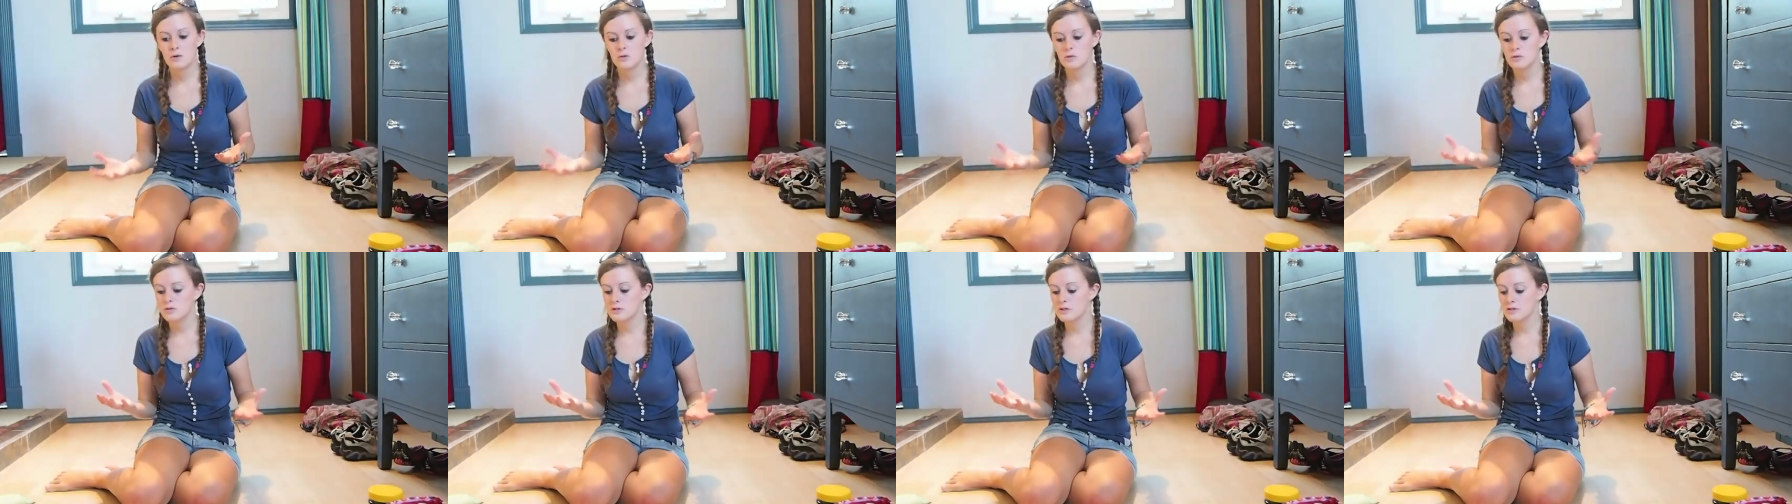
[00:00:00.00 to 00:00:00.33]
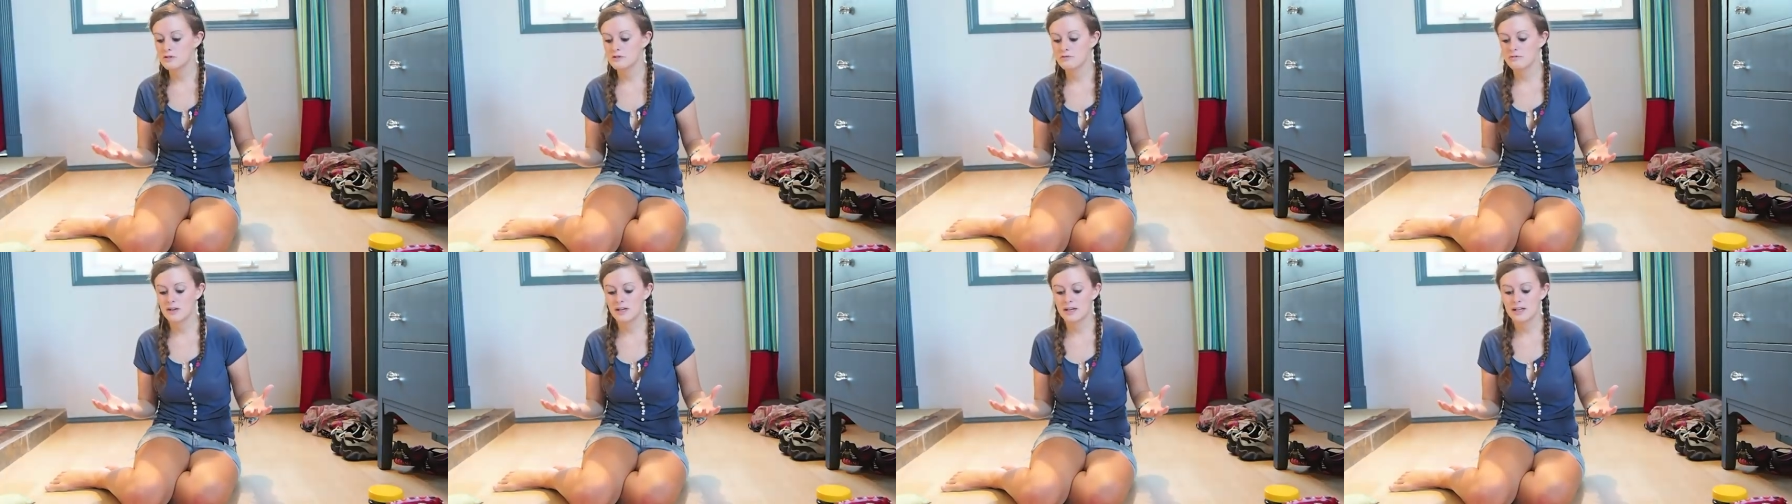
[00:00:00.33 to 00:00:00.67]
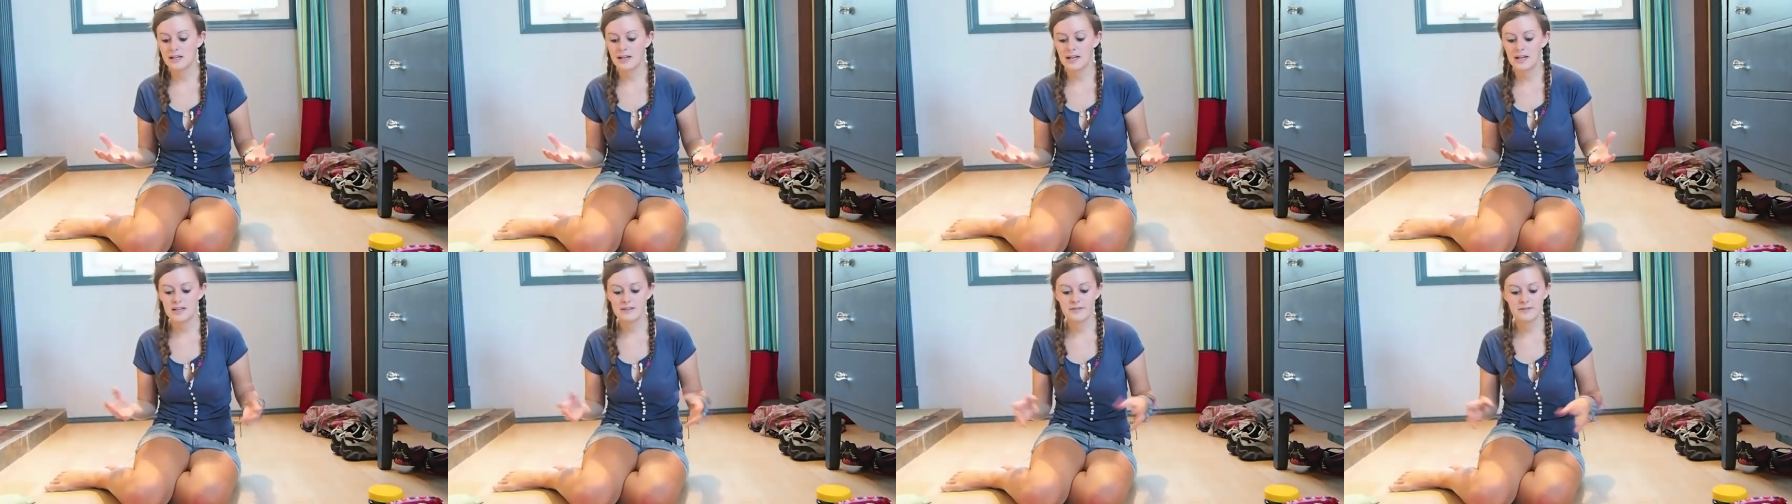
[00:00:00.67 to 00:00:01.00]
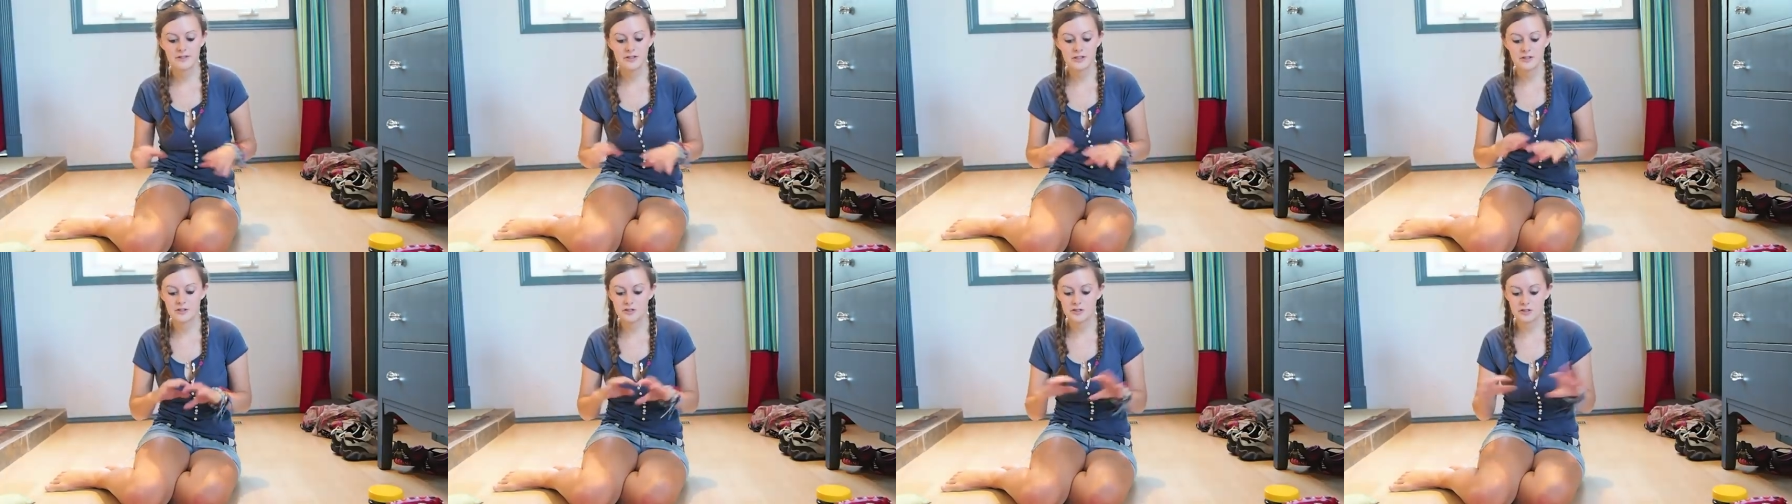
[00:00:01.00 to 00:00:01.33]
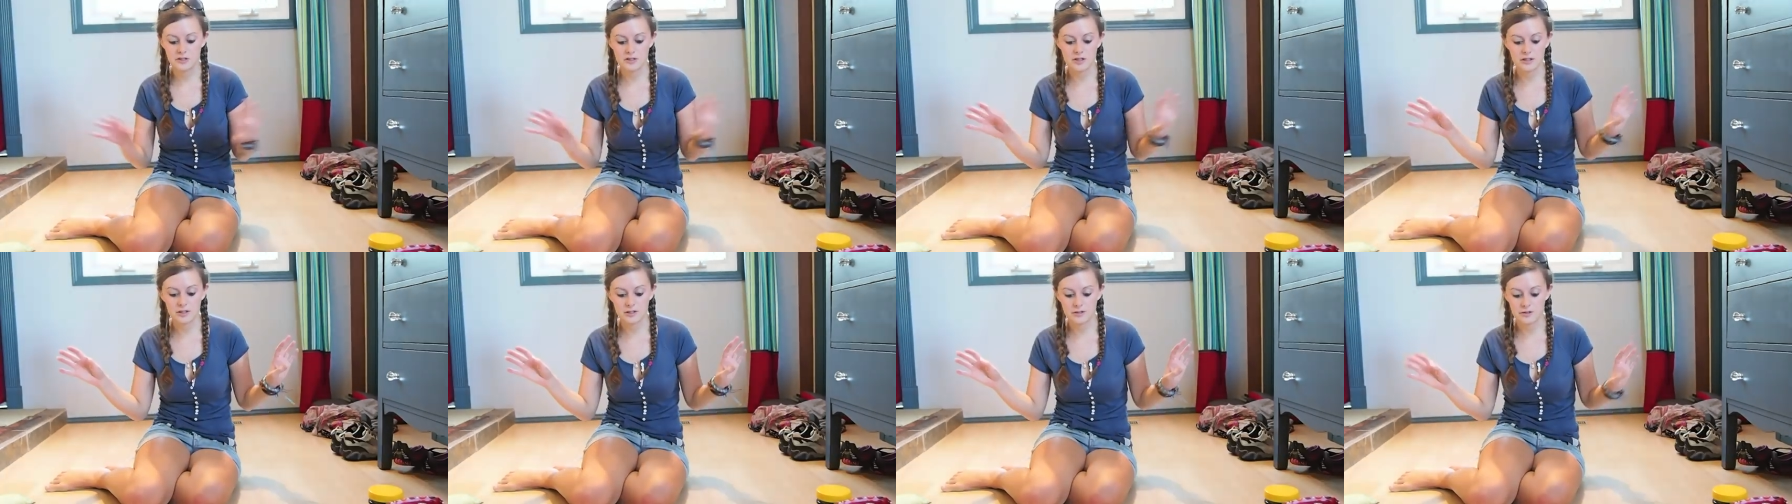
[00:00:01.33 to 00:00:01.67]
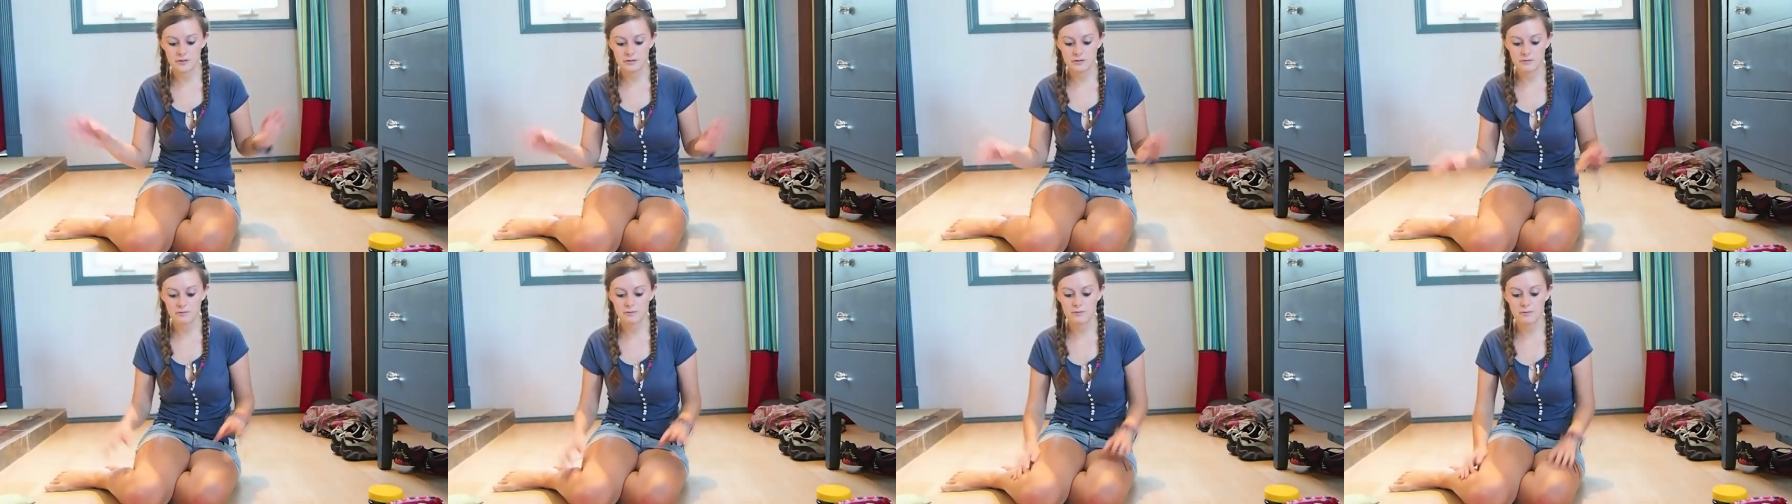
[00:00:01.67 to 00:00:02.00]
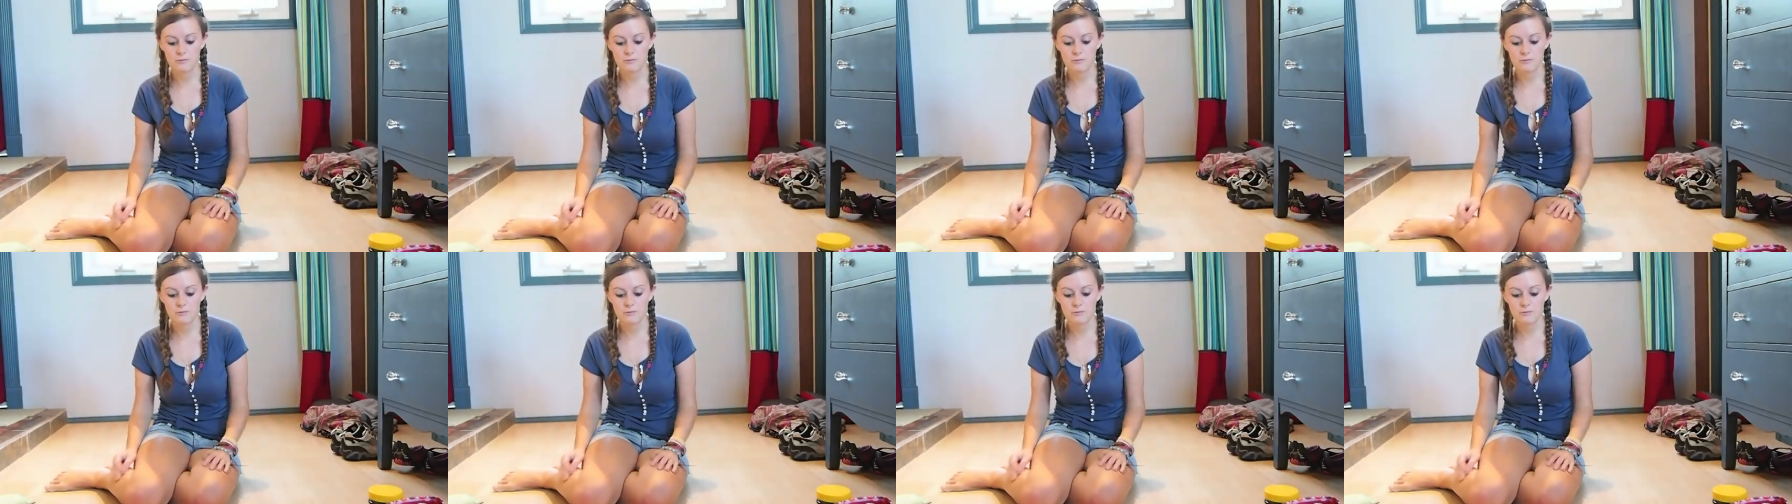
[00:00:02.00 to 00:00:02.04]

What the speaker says: all that's really left is just a load of